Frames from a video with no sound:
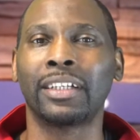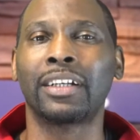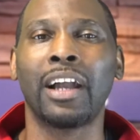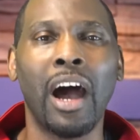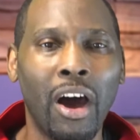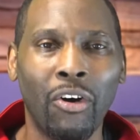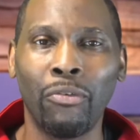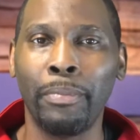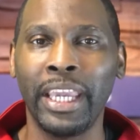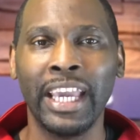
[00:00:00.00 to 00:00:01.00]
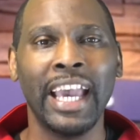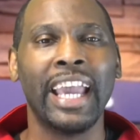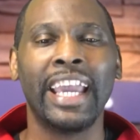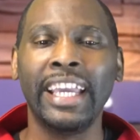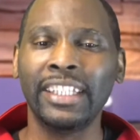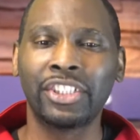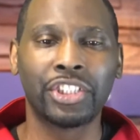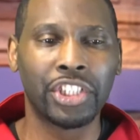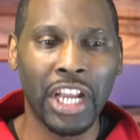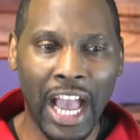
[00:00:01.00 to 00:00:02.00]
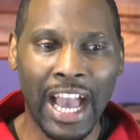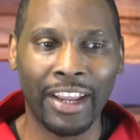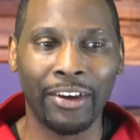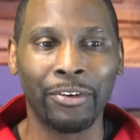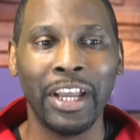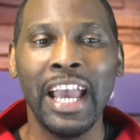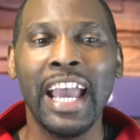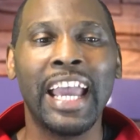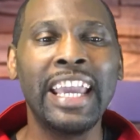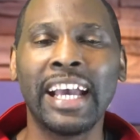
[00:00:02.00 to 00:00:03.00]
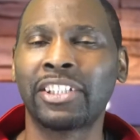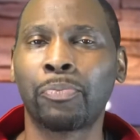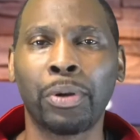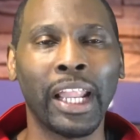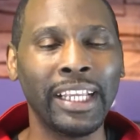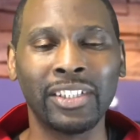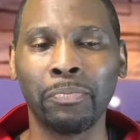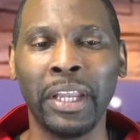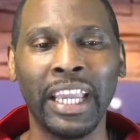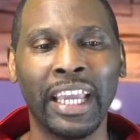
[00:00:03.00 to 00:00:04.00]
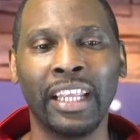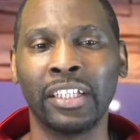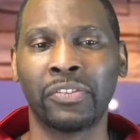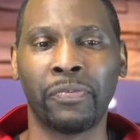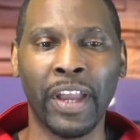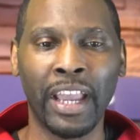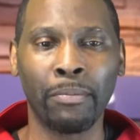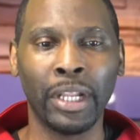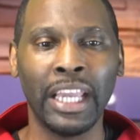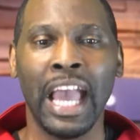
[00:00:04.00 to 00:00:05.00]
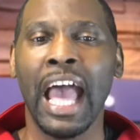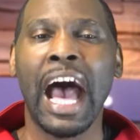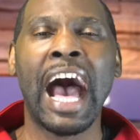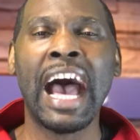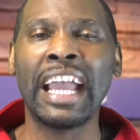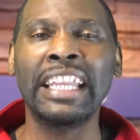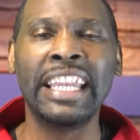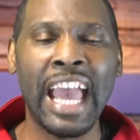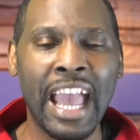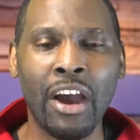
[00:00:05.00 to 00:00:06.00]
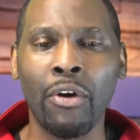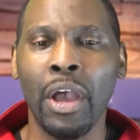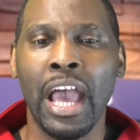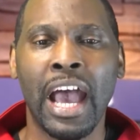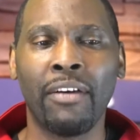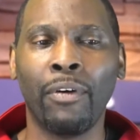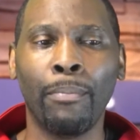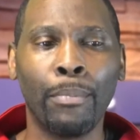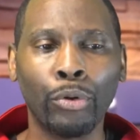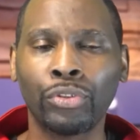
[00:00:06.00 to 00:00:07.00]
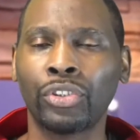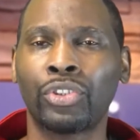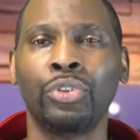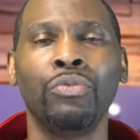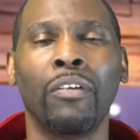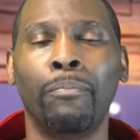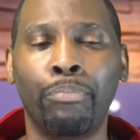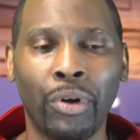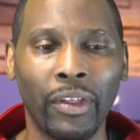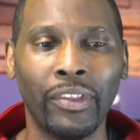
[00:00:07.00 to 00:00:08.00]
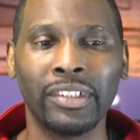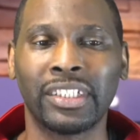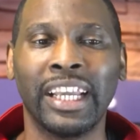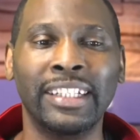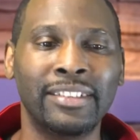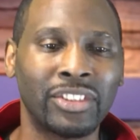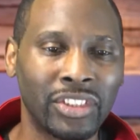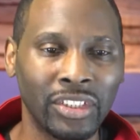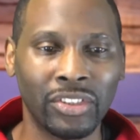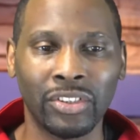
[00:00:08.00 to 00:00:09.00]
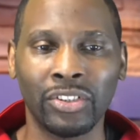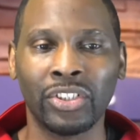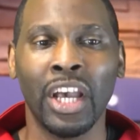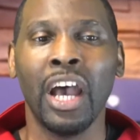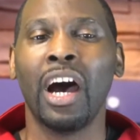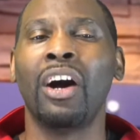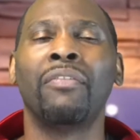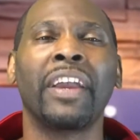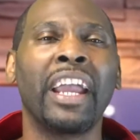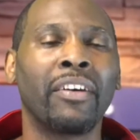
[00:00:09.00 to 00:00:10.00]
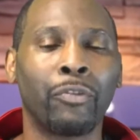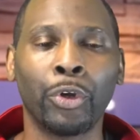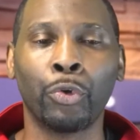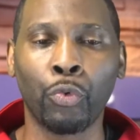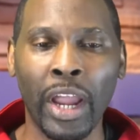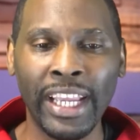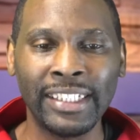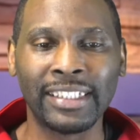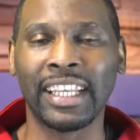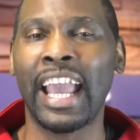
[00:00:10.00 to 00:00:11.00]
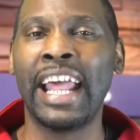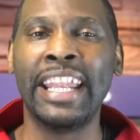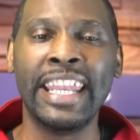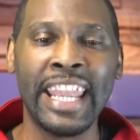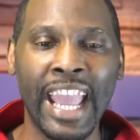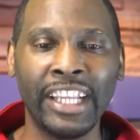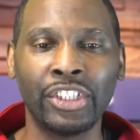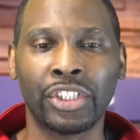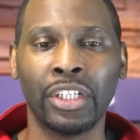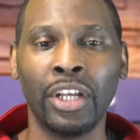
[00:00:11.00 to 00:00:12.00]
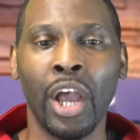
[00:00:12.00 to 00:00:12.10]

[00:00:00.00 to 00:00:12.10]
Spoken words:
call me his child. He has placed me in his family. I now have a multitude of brothers and sisters of every race and nation.